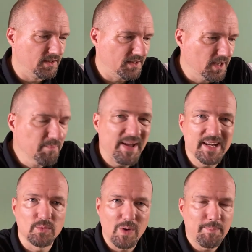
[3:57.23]
an
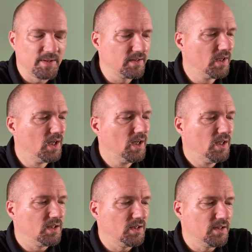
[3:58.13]
impact weapon,
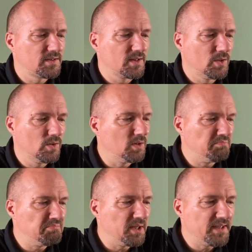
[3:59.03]
uh, so um,